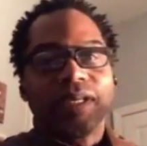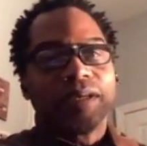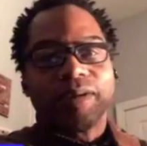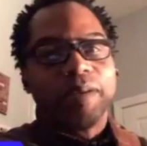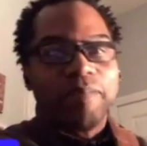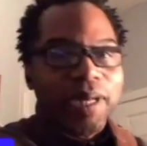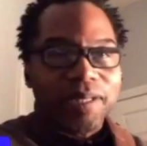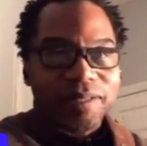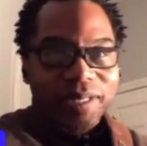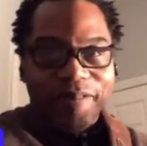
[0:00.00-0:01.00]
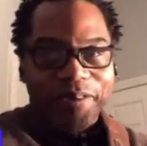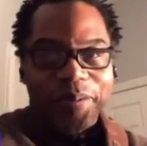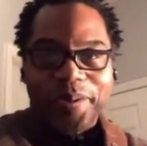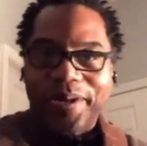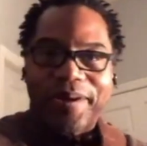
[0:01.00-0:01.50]
cigarette butts
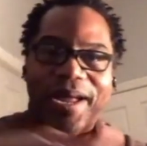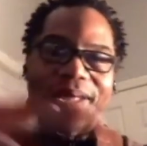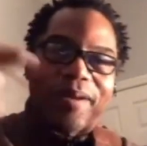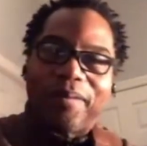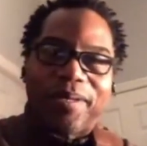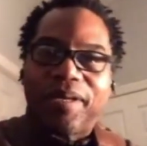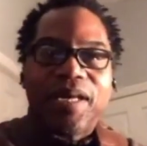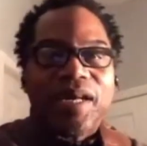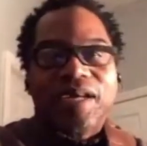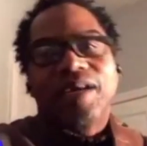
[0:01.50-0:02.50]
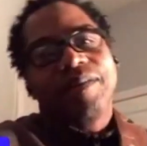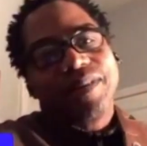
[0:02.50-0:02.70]
everywhere. I don't want to.